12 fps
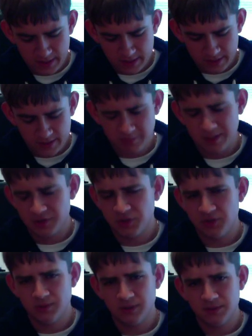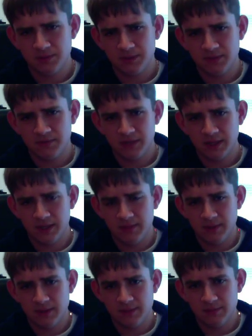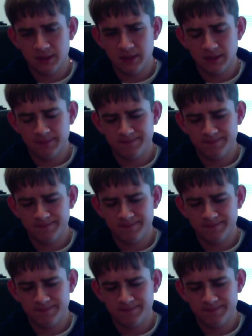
I'm not sure what the specific name is, but